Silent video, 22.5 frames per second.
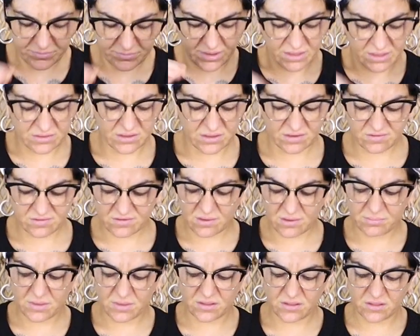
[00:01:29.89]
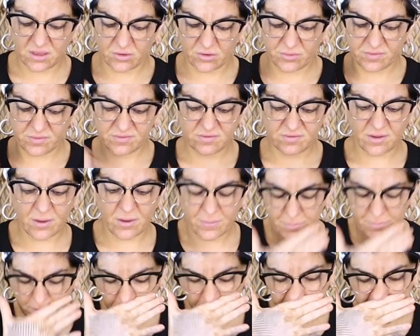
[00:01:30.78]
it does seem that there is
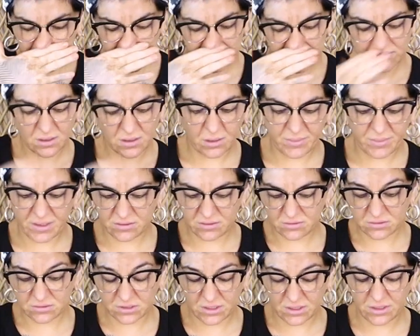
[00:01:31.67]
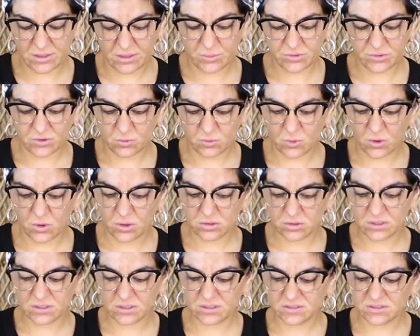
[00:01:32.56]
some, clearly with the
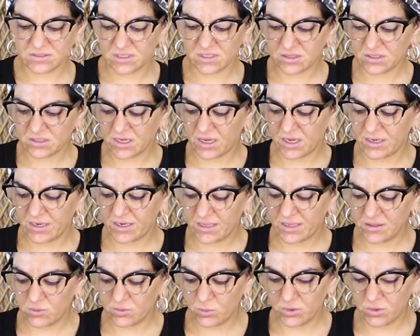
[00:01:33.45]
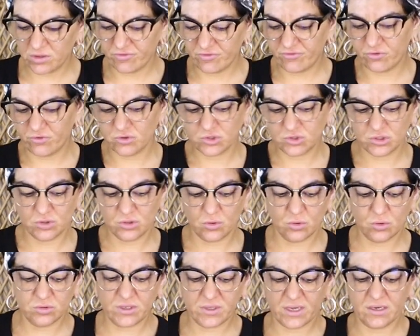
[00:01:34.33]
World and the Death card and the Wheel of Fortune
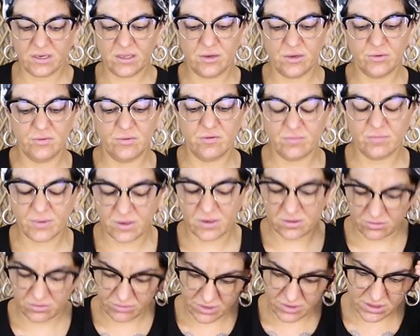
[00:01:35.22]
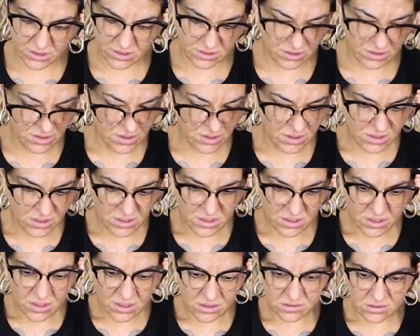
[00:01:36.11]
all down here in this part of the reading,
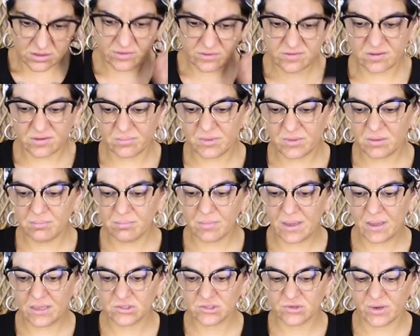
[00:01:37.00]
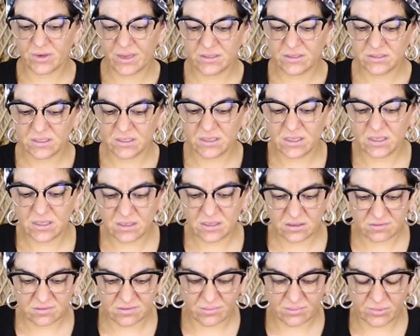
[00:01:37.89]
there is something major ending
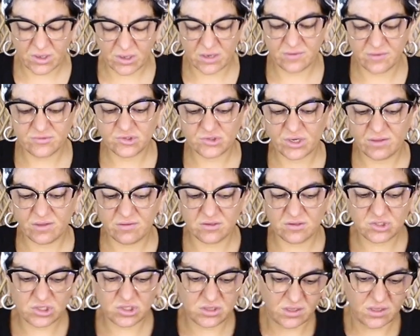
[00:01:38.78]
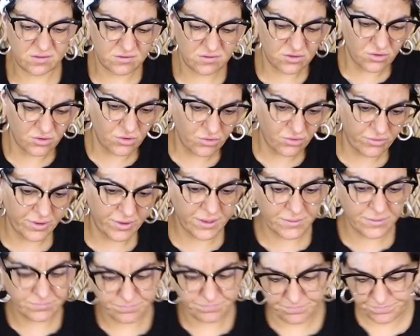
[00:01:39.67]
here, some kind of transition that's
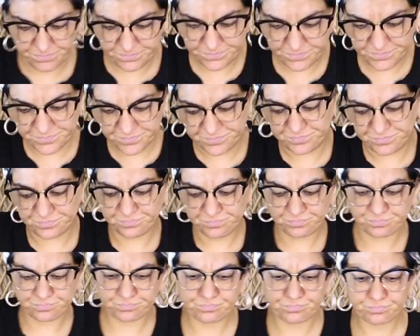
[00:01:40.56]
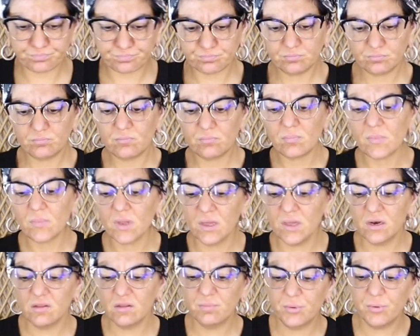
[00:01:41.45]
occurring. And
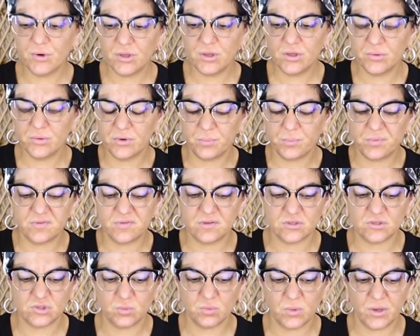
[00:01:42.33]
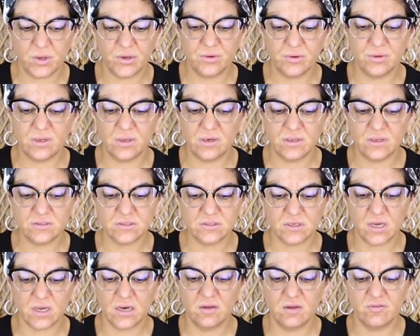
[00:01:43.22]
it's putting you in a position where you're needing to
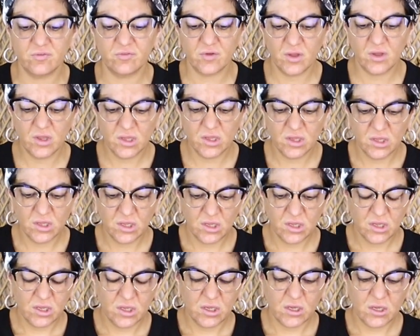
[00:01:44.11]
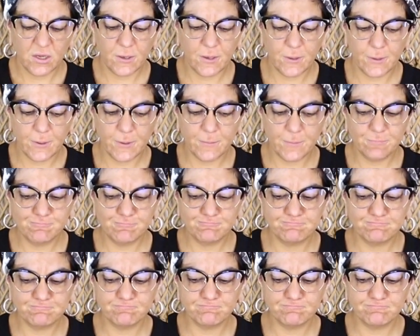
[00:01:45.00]
kind of